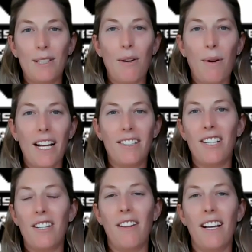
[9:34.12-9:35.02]
So ways
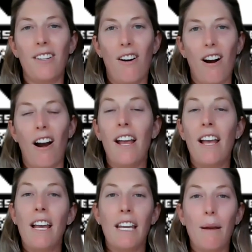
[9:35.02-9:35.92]
to do this are
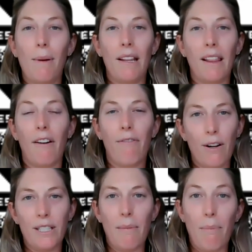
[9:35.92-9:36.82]
keeping like
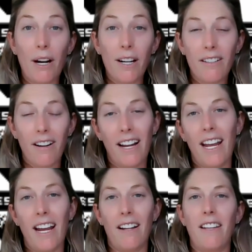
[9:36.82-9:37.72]
frozen berries on
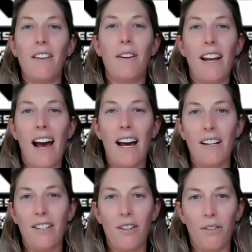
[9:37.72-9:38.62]
hand that you can add
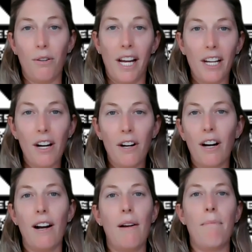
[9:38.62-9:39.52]
into Greek
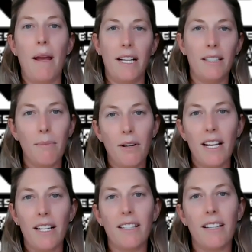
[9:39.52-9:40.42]
yogurt, make
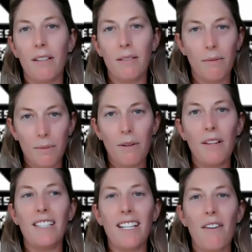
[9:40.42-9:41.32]

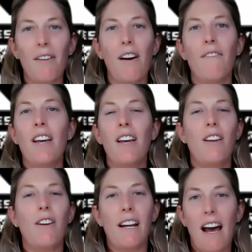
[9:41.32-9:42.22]
smoothies out of.
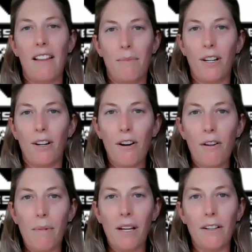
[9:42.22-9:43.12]
You can add them to your
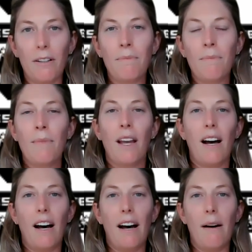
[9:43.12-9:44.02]
oatmeal.
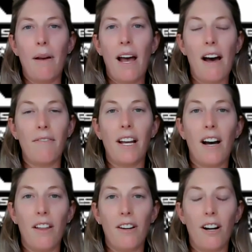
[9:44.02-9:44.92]
Having
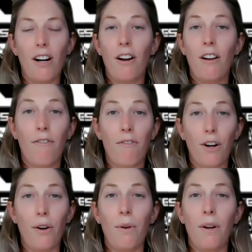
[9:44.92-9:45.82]
other
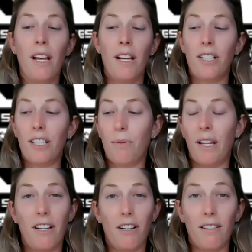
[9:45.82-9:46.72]
fruit just
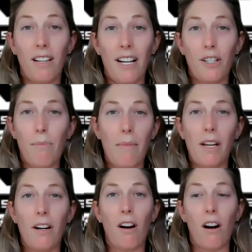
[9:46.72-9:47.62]
with your lunch. Maybe
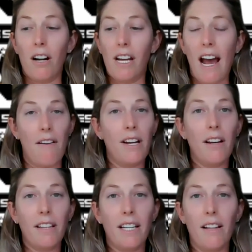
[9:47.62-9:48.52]
you already have a
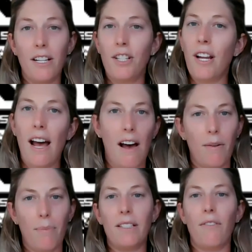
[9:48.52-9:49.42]
healthy lunch, have
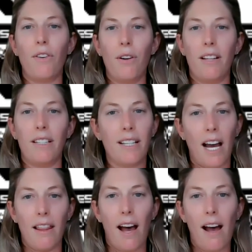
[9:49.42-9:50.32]
a piece of fruit on the
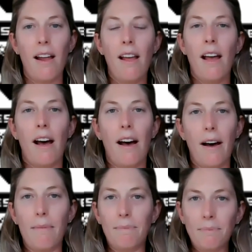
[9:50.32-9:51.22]
side of that.
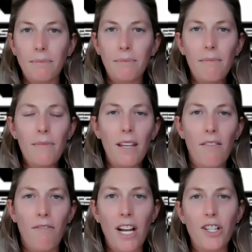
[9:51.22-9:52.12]

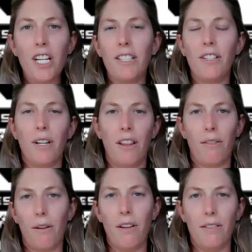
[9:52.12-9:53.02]
Veggies, you can
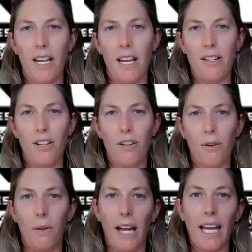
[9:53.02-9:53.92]
throw those
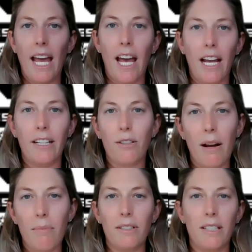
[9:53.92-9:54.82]
into like egg
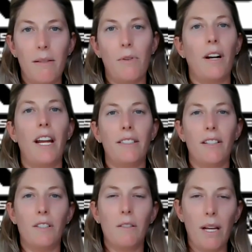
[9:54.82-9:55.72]
scrambles in the morning.
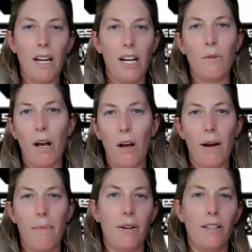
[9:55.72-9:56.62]
So spinach, bell
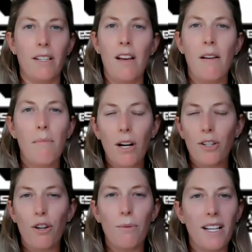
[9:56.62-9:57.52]
peppers,
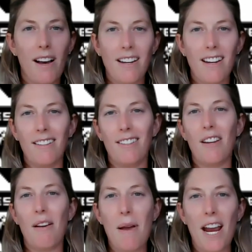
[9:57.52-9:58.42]
mushrooms, onions,
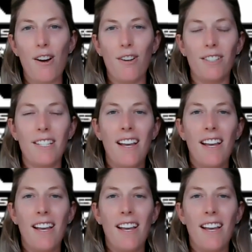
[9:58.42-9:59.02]
tomatoes.